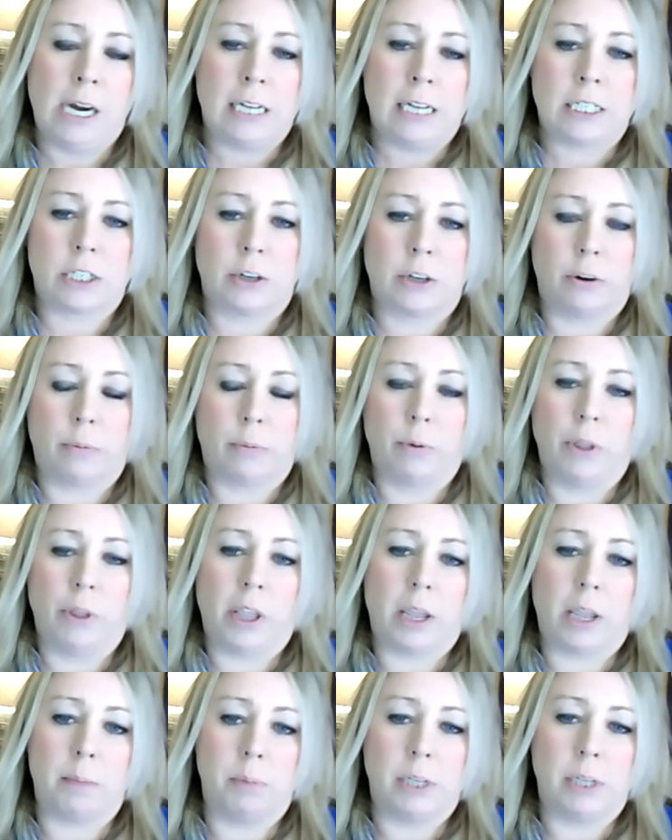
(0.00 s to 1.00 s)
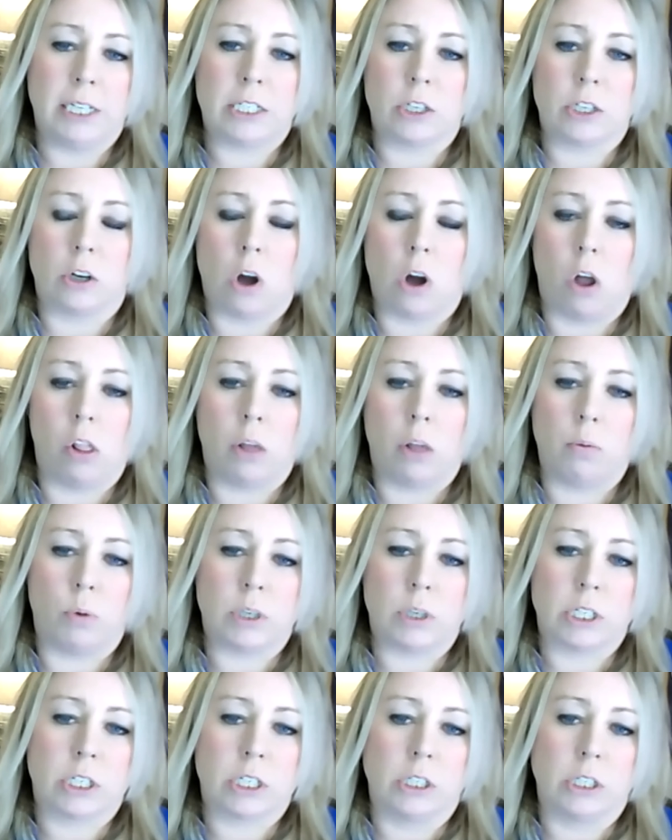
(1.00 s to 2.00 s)
So it really completes an
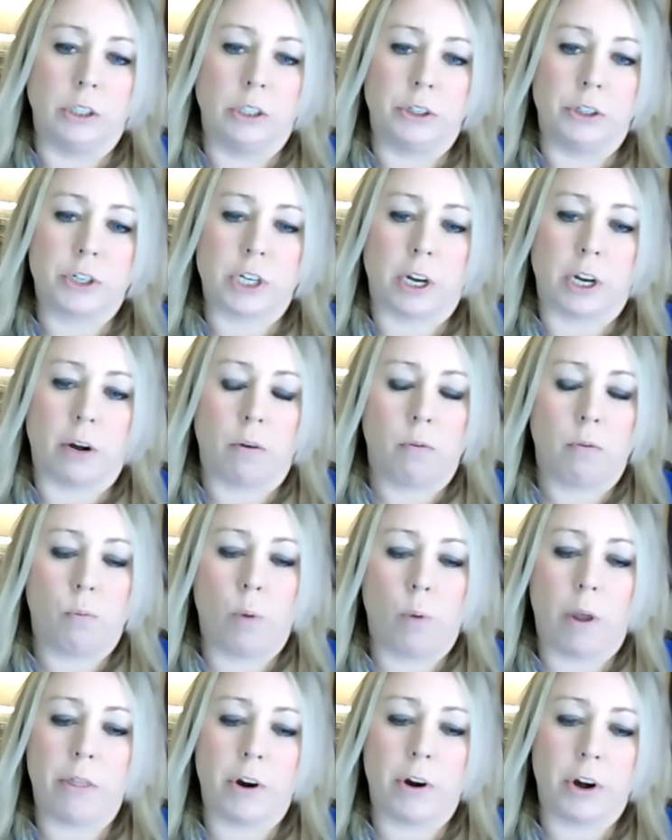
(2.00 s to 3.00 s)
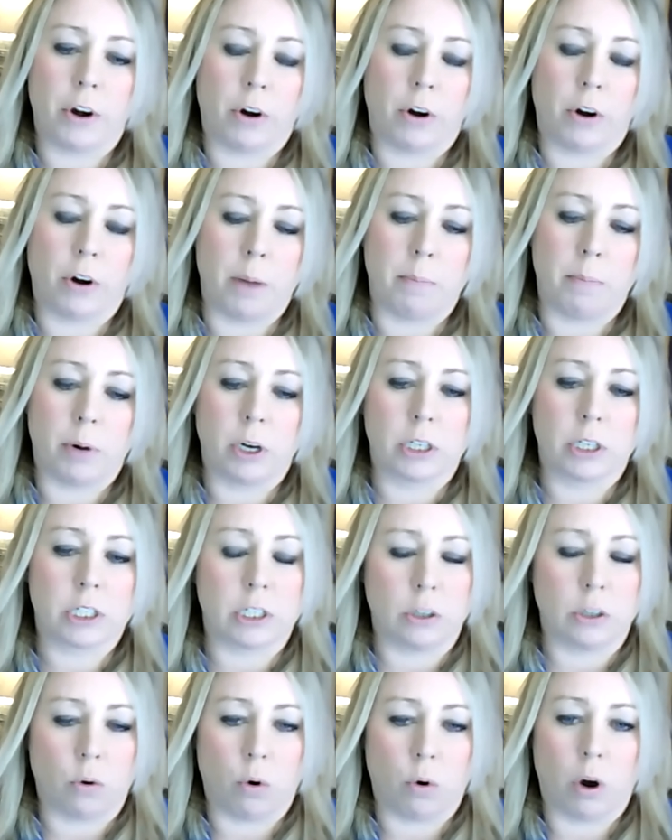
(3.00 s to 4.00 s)
all-in-one solution, whether you're in
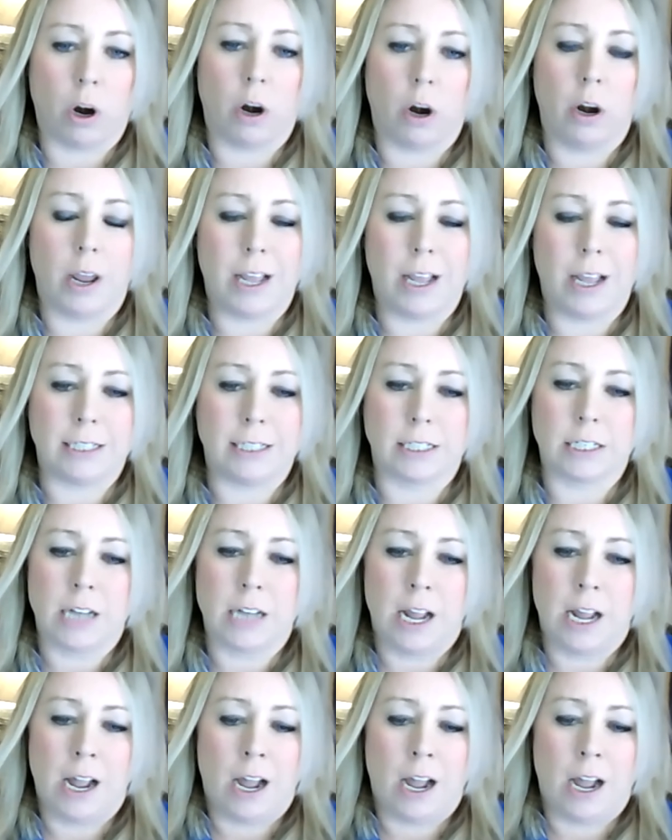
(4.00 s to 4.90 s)
person or as